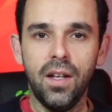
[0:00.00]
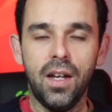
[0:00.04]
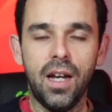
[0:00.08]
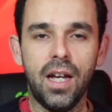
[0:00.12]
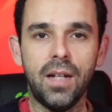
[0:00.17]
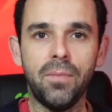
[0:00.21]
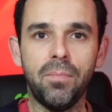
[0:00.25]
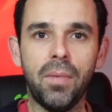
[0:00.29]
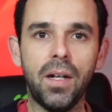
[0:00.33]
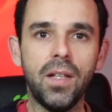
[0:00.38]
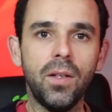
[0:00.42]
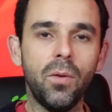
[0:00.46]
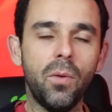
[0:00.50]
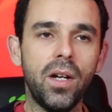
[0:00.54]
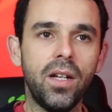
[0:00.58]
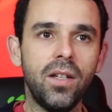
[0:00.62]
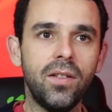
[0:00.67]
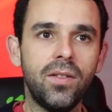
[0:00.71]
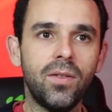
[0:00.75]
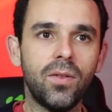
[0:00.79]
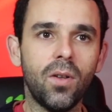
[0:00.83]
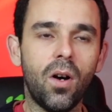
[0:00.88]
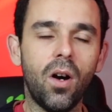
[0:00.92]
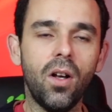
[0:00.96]
And by the way,
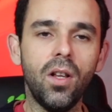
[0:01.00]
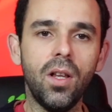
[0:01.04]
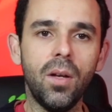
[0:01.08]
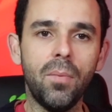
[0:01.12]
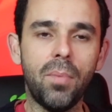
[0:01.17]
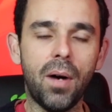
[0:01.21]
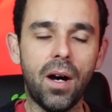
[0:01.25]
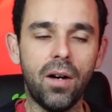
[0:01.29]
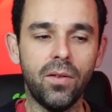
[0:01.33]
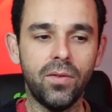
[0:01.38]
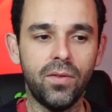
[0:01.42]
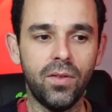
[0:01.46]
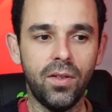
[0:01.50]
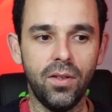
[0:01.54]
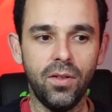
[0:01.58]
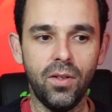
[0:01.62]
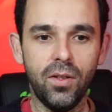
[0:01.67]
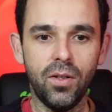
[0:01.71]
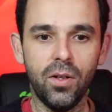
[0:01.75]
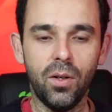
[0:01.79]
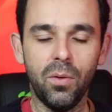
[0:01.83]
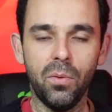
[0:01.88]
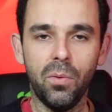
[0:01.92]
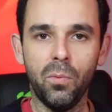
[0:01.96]
it's all about
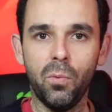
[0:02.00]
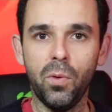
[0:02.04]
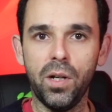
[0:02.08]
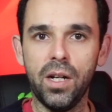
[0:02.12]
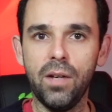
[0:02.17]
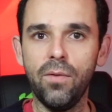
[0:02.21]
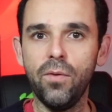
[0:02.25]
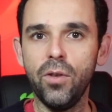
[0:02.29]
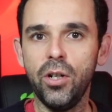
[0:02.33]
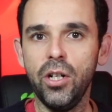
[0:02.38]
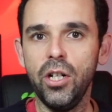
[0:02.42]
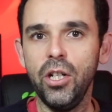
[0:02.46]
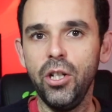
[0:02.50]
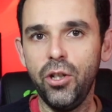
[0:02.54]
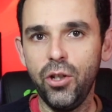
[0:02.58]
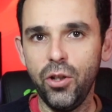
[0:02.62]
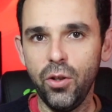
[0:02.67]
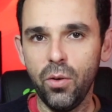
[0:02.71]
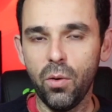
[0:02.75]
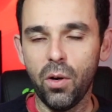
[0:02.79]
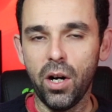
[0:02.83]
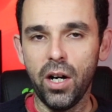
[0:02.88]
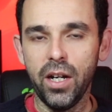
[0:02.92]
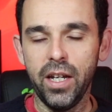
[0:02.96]
whatever niche
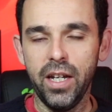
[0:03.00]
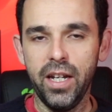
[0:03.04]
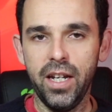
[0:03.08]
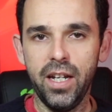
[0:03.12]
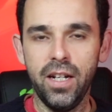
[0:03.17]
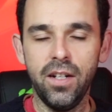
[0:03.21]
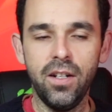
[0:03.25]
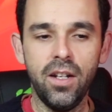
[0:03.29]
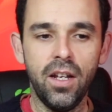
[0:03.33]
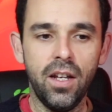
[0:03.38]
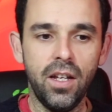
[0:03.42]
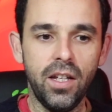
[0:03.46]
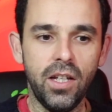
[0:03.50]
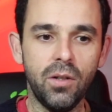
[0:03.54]
you are in,